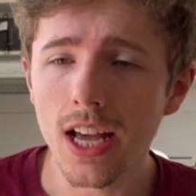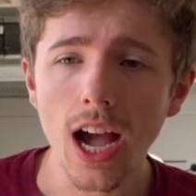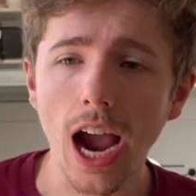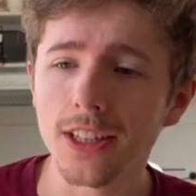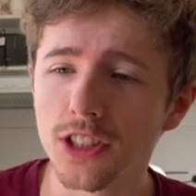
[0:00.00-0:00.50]

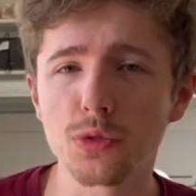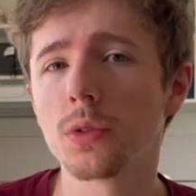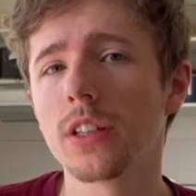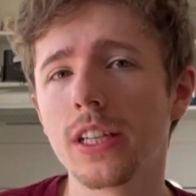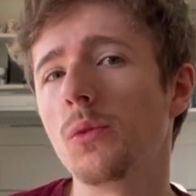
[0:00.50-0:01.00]
I just
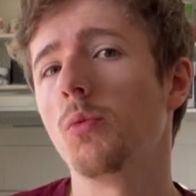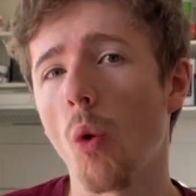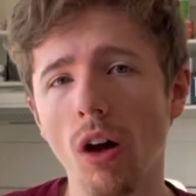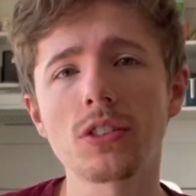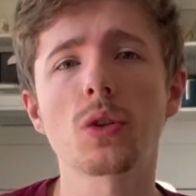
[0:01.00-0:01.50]
really
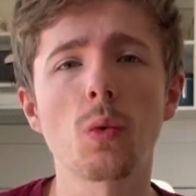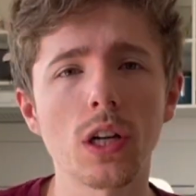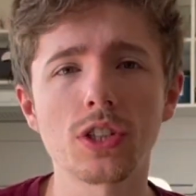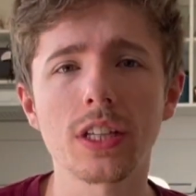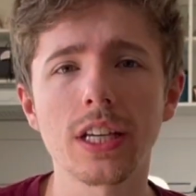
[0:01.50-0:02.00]
want to watch
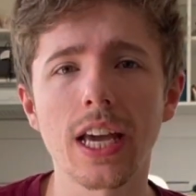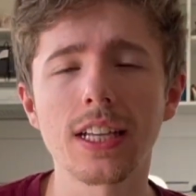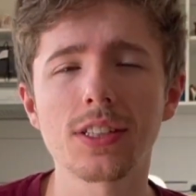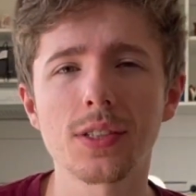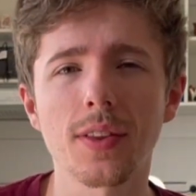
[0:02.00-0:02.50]
it again
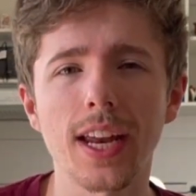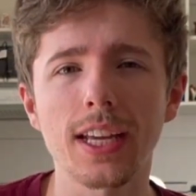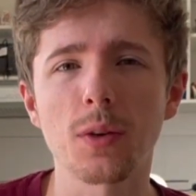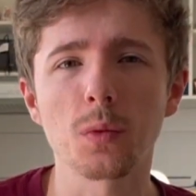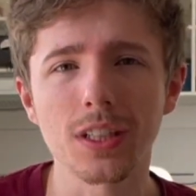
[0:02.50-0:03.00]
so that I can
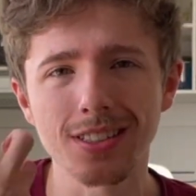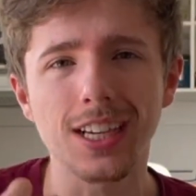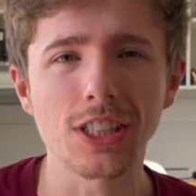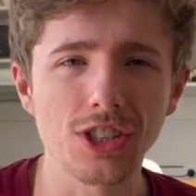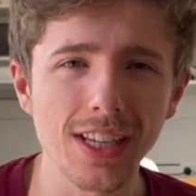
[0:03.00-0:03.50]
really
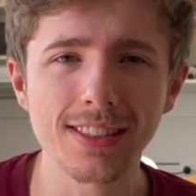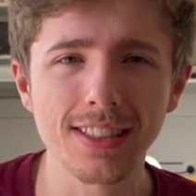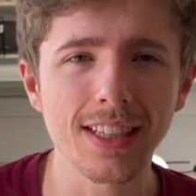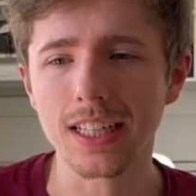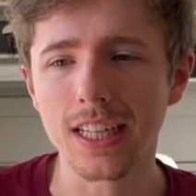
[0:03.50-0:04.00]
digest it
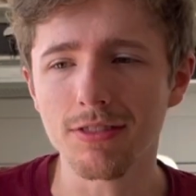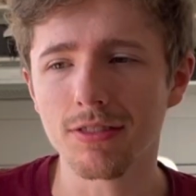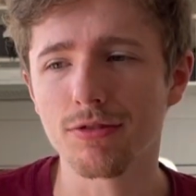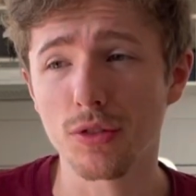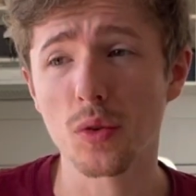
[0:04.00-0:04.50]
even
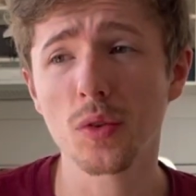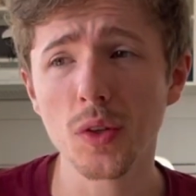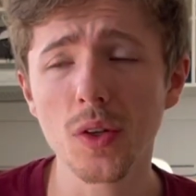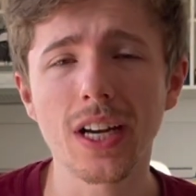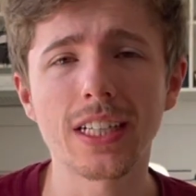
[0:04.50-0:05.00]
further,
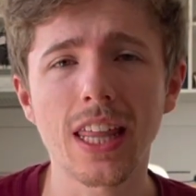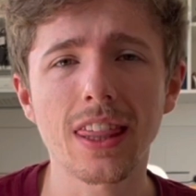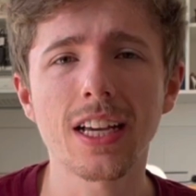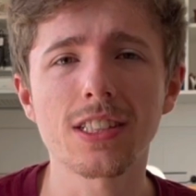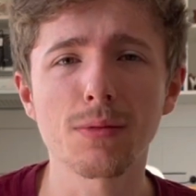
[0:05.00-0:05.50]
and I think
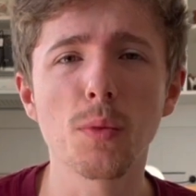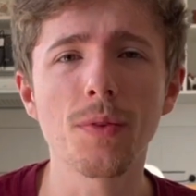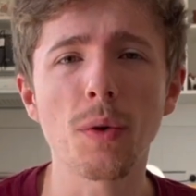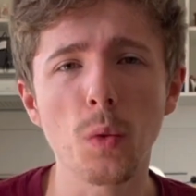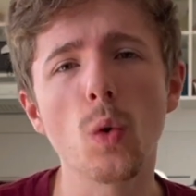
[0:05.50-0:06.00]
it's a movie that
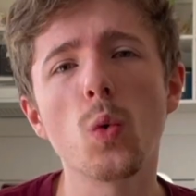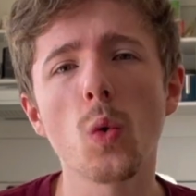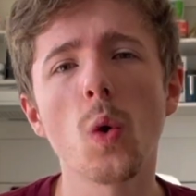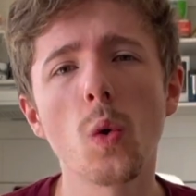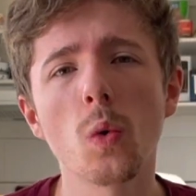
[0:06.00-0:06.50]
will
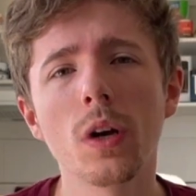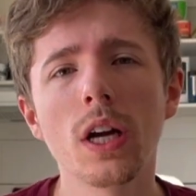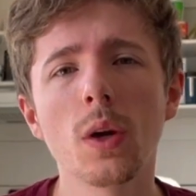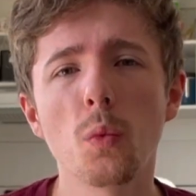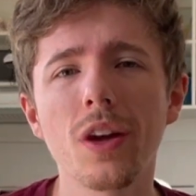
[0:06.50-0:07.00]
grow
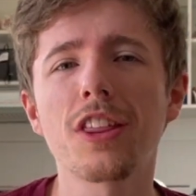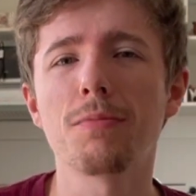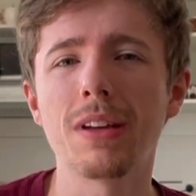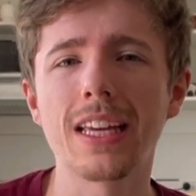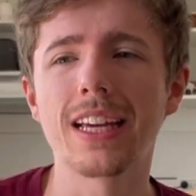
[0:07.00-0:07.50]
with
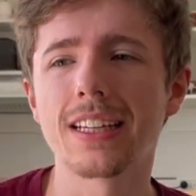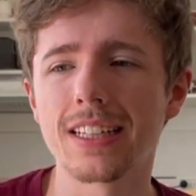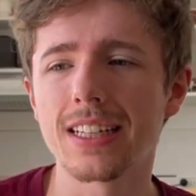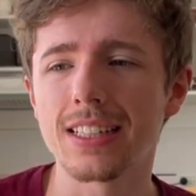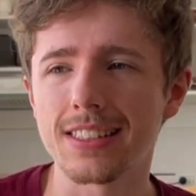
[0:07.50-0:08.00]
me
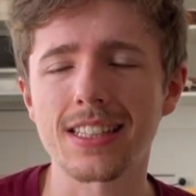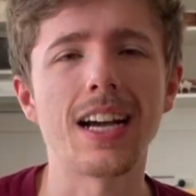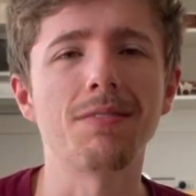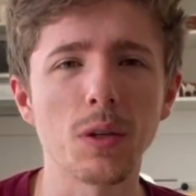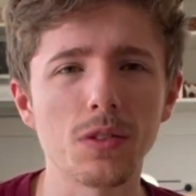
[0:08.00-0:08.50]
as time
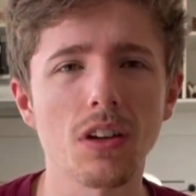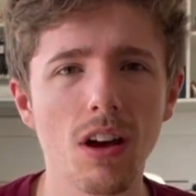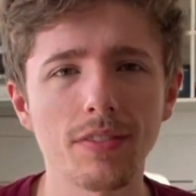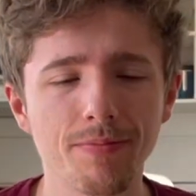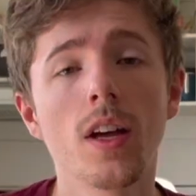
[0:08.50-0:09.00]
goes on.
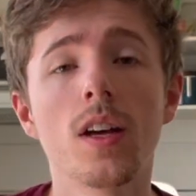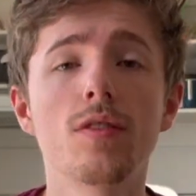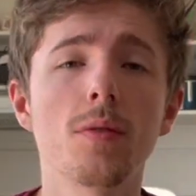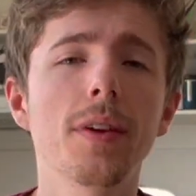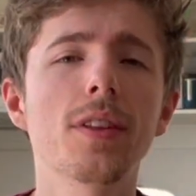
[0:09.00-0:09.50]
For
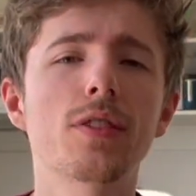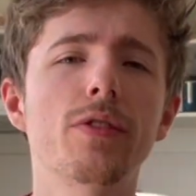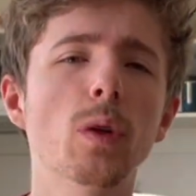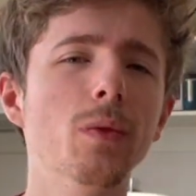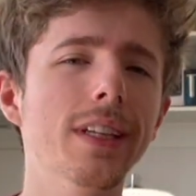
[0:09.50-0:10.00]
me, this
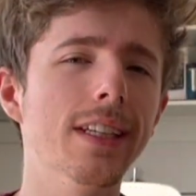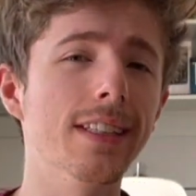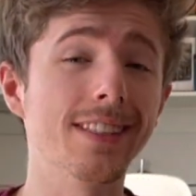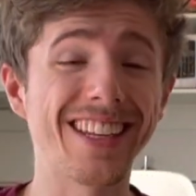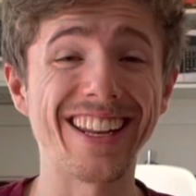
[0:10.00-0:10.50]
film
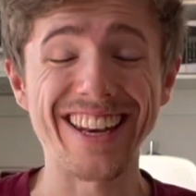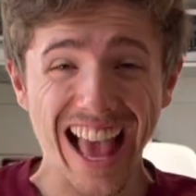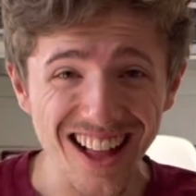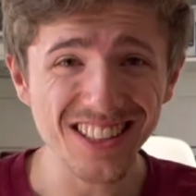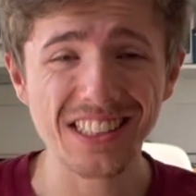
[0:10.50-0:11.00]
is an
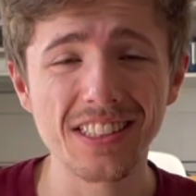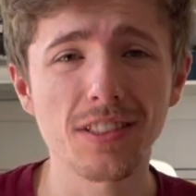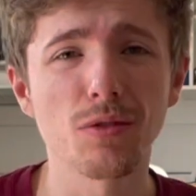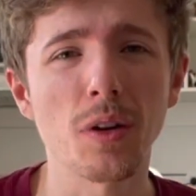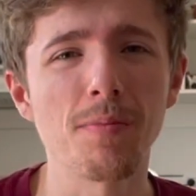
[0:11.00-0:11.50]
analysis of
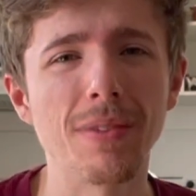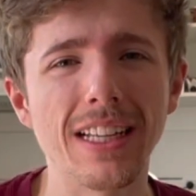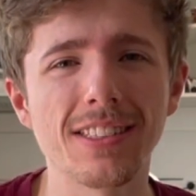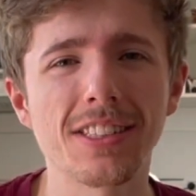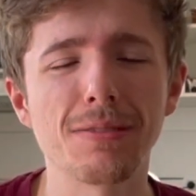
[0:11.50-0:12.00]
what it
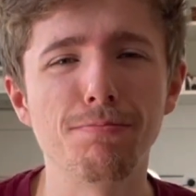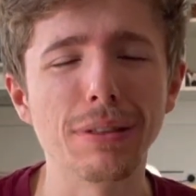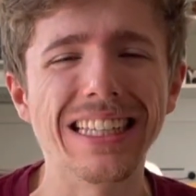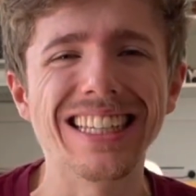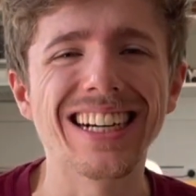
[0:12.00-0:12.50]
means to
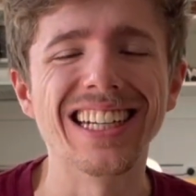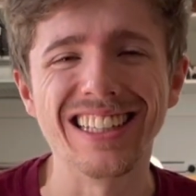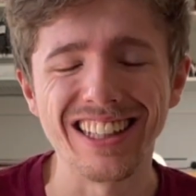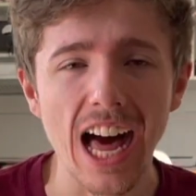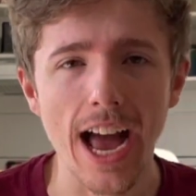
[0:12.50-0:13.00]
be
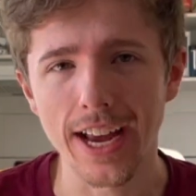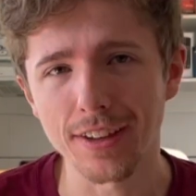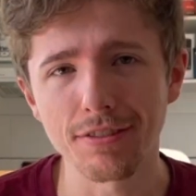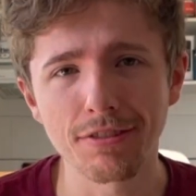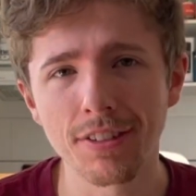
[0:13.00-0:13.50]
alive,
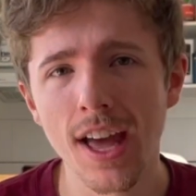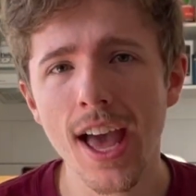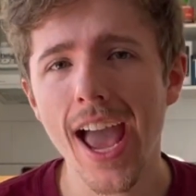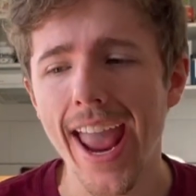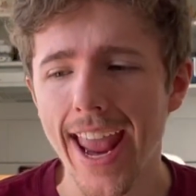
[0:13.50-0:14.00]

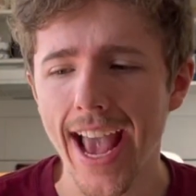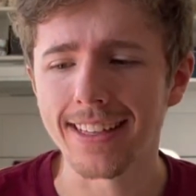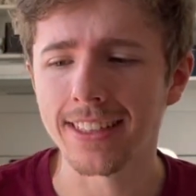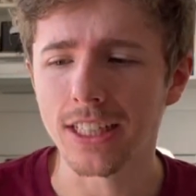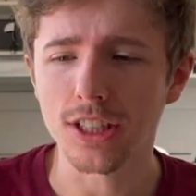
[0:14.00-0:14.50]
and
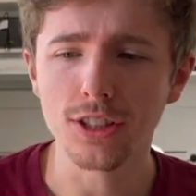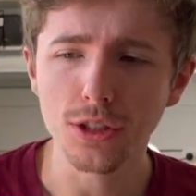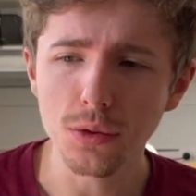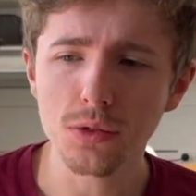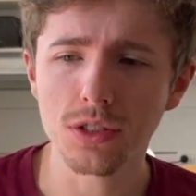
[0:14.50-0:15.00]
it
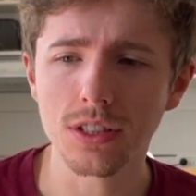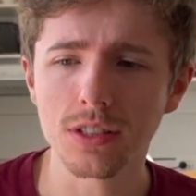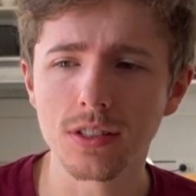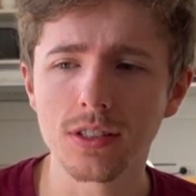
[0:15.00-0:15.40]
uses